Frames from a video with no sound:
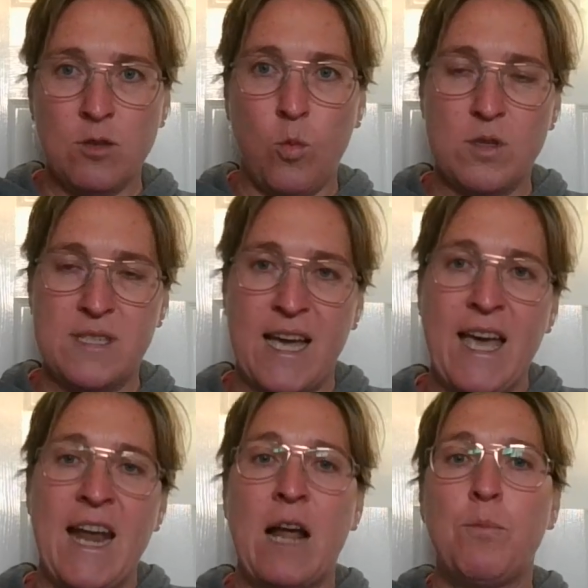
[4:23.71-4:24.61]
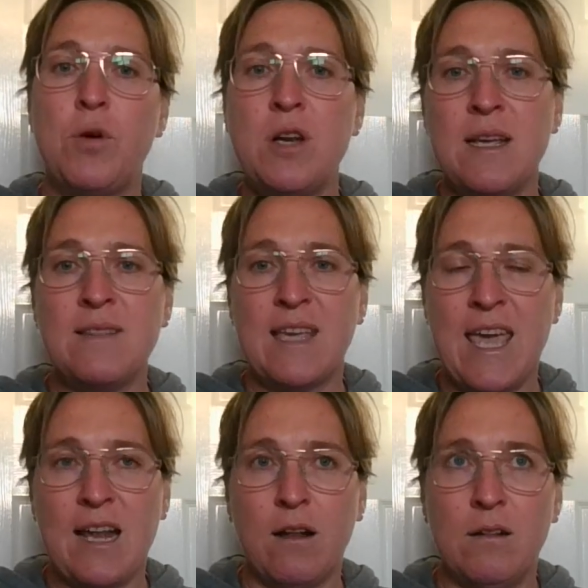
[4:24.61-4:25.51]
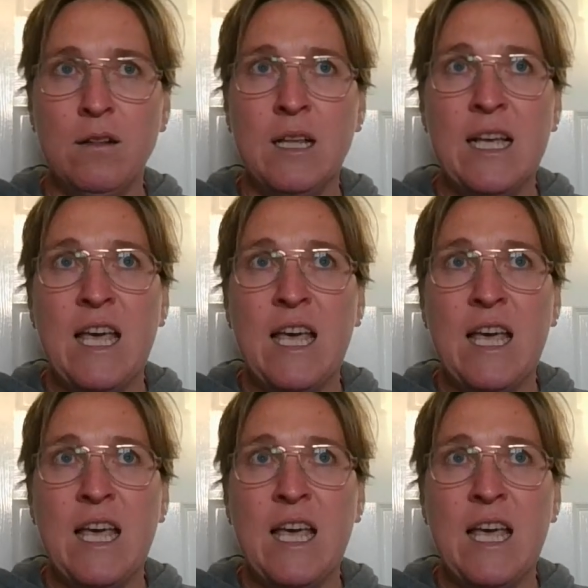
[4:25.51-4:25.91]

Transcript: water and I'll put it in the kettle,